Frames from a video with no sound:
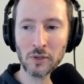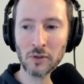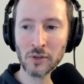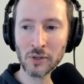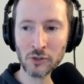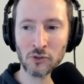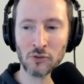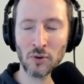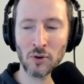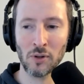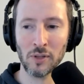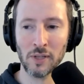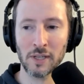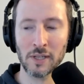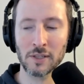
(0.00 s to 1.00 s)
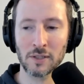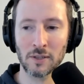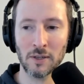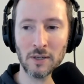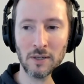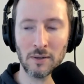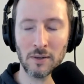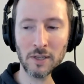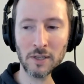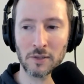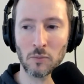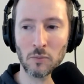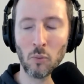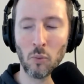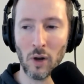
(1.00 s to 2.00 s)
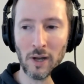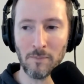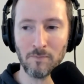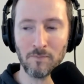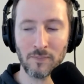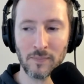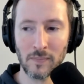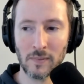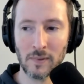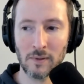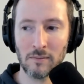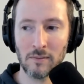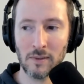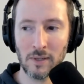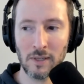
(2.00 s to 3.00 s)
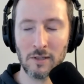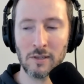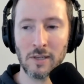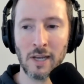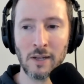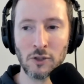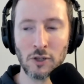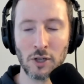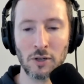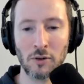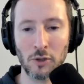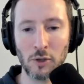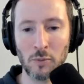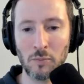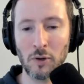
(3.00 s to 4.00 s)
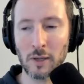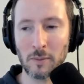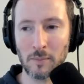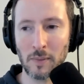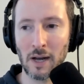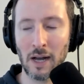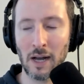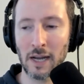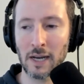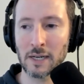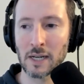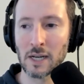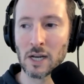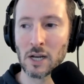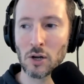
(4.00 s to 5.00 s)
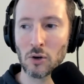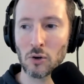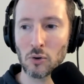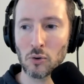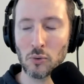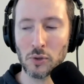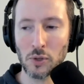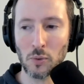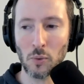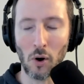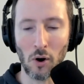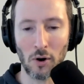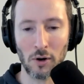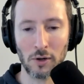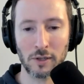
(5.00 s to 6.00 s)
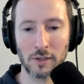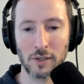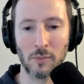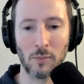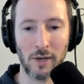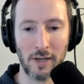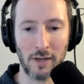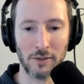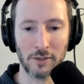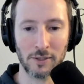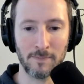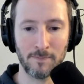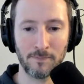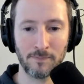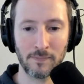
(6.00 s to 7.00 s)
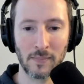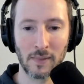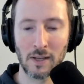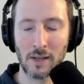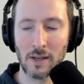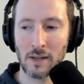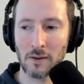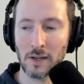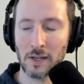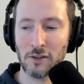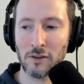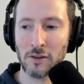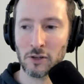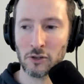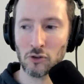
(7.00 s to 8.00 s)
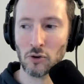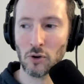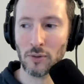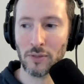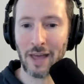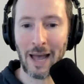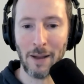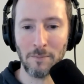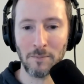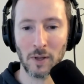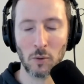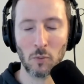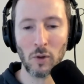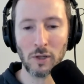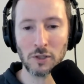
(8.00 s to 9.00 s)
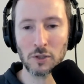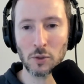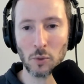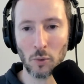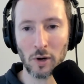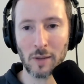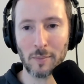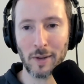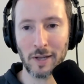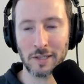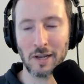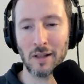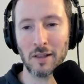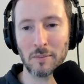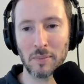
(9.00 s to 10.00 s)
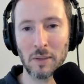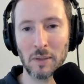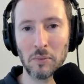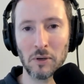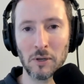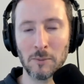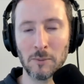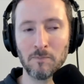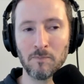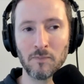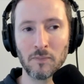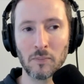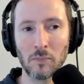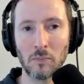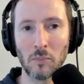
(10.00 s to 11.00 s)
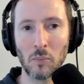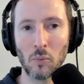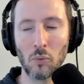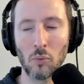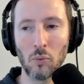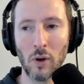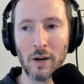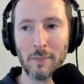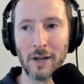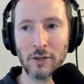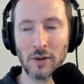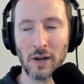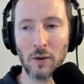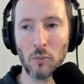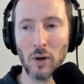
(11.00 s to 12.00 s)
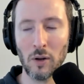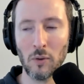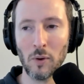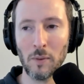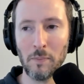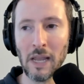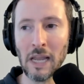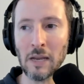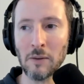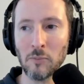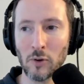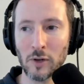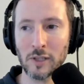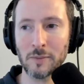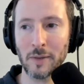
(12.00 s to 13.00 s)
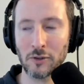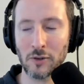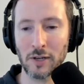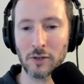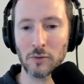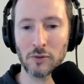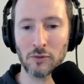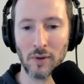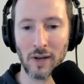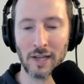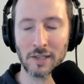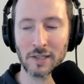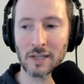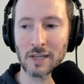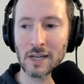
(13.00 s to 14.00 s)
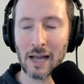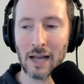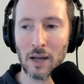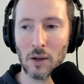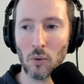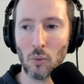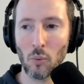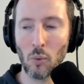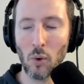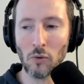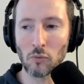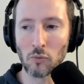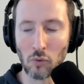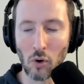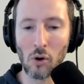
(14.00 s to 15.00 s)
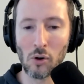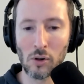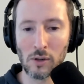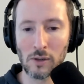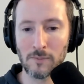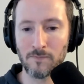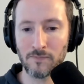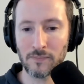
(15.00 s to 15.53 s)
you can control is what intention are you putting behind who you are to someone else. Right? You can control that. Like, what story am I telling people? What am I trying? What pain points am I trying to address? What role